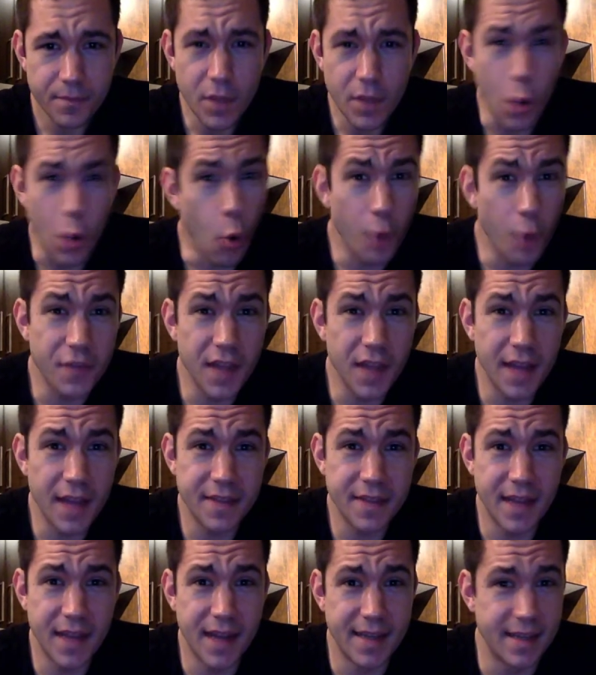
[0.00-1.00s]
or if you
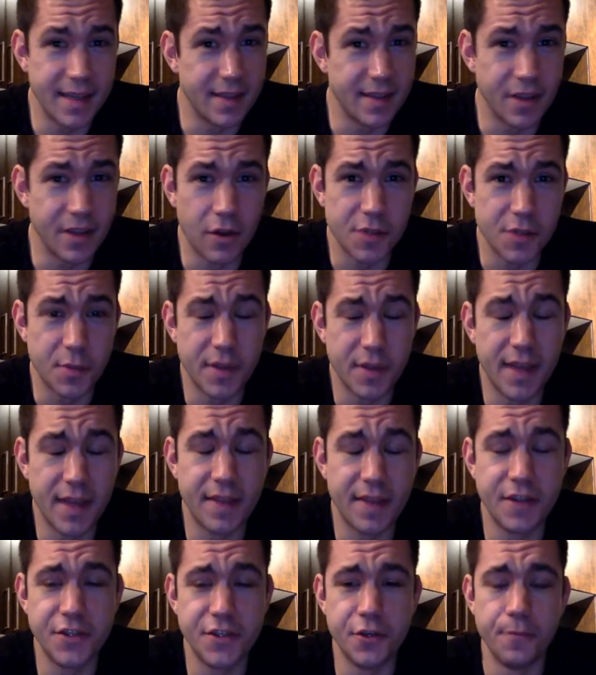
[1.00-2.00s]
like the idea, we can also put that
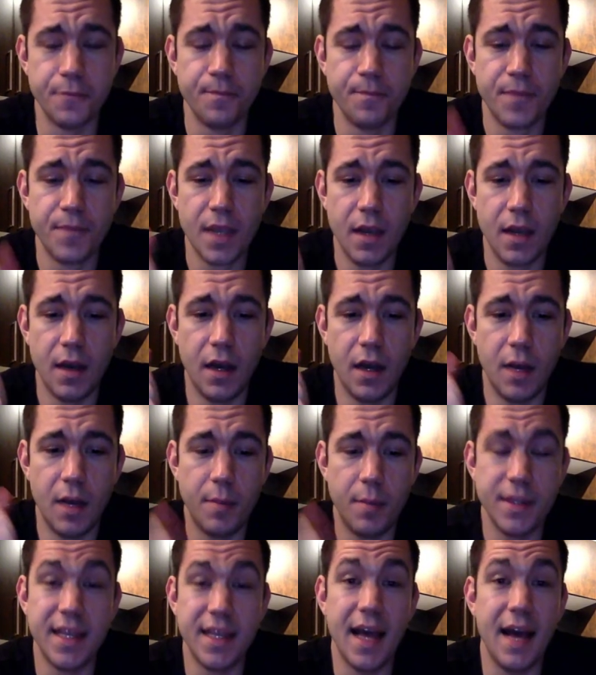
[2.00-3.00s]
there too. Uh,
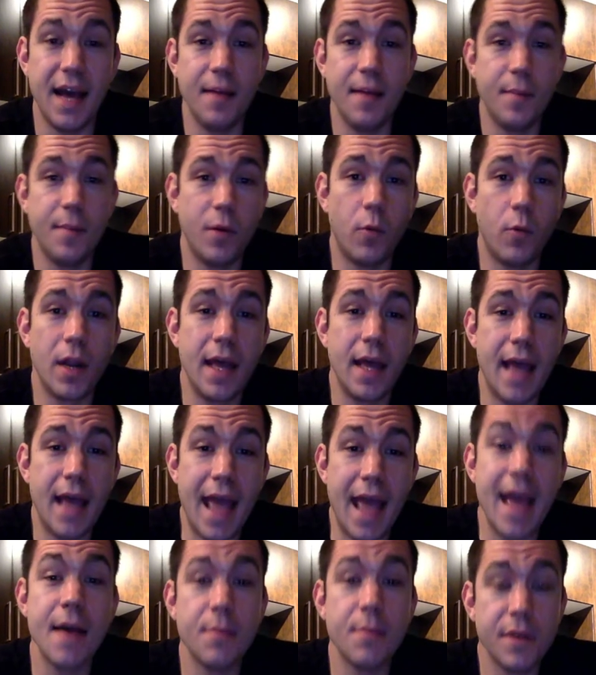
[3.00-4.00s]
but, the, uh, but what I
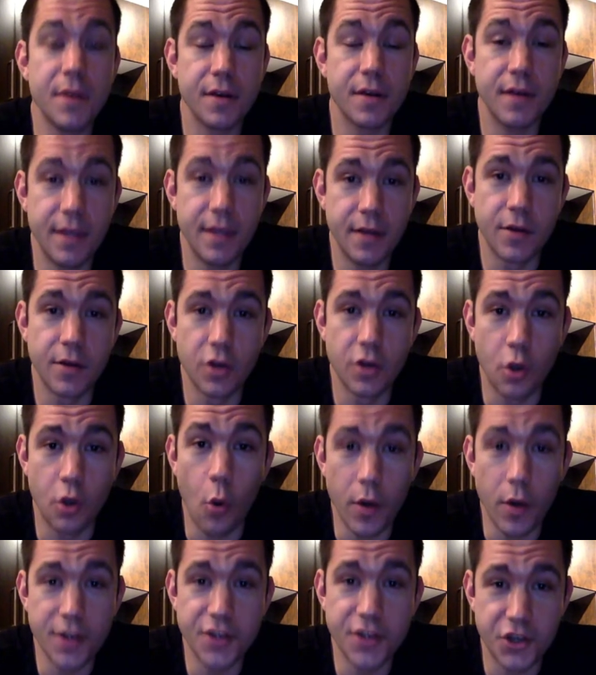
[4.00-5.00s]
am
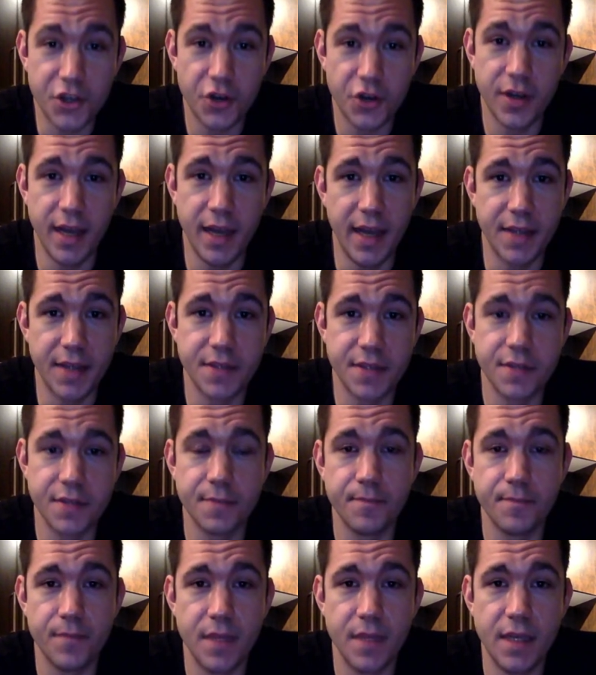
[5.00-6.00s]
going to create
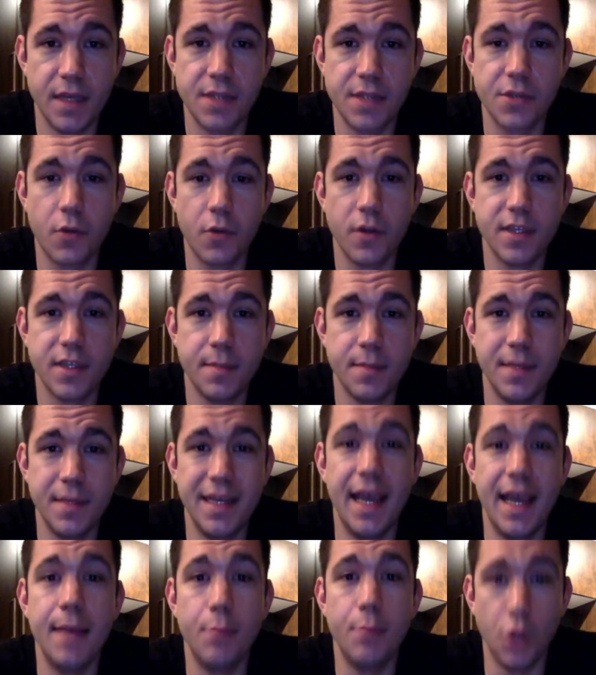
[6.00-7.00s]
is going to
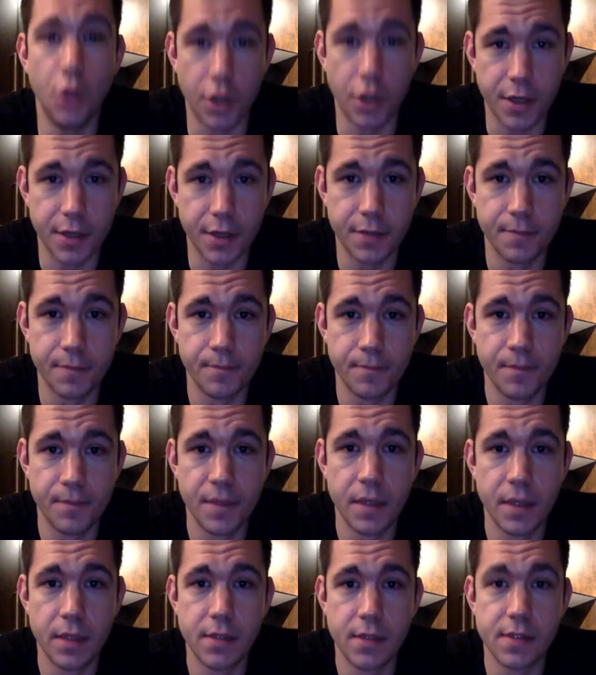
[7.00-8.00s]
be a book.
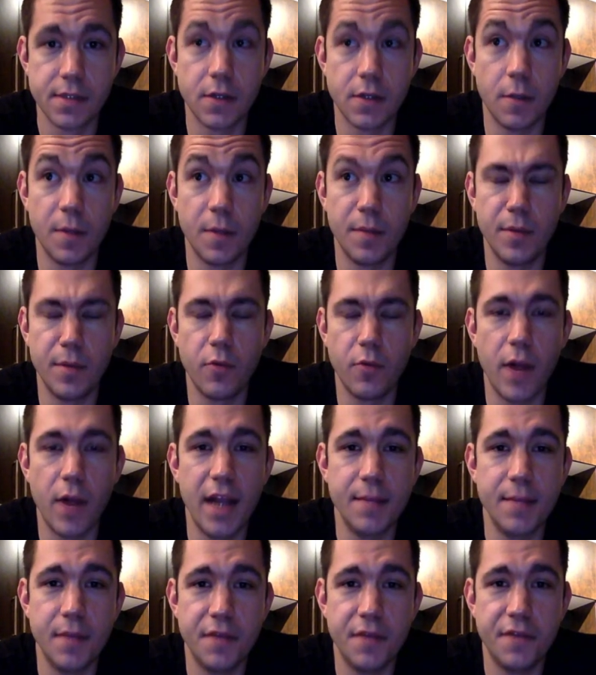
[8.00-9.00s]
So I'm going to be
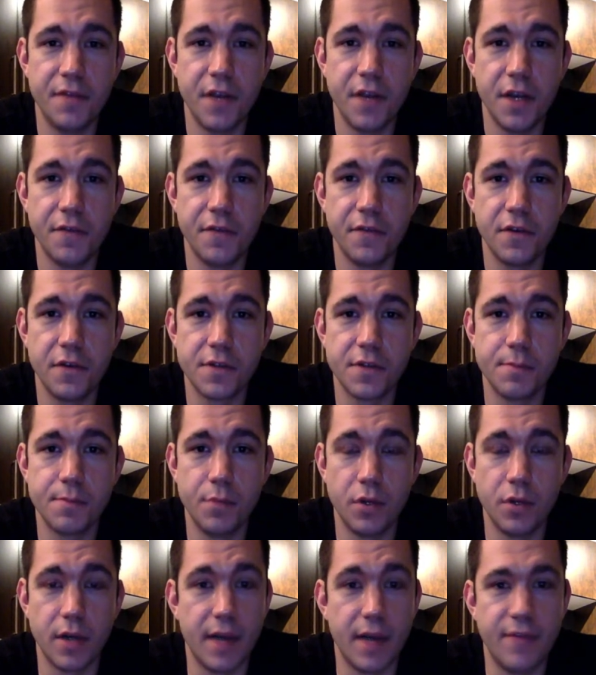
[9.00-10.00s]
writing my very first
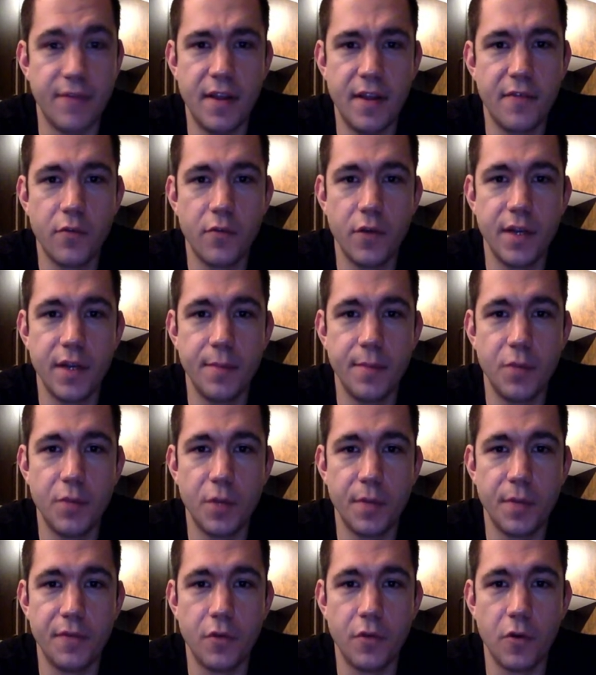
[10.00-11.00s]
book. I've never written a
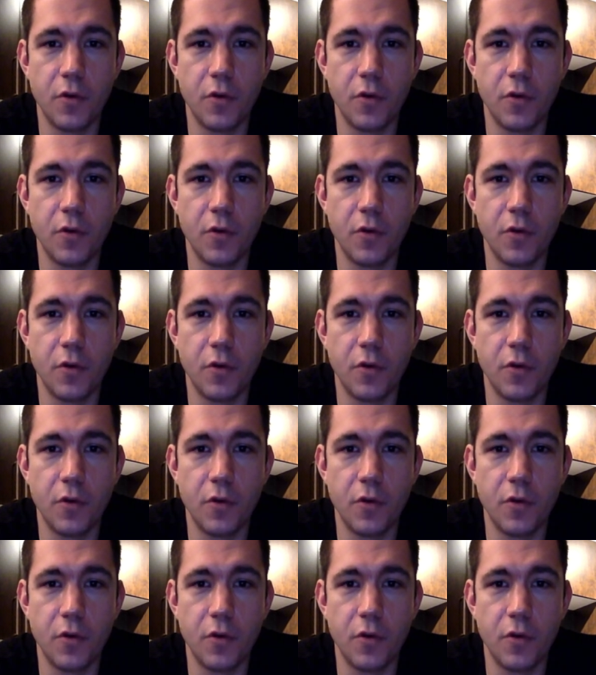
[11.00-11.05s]
book before in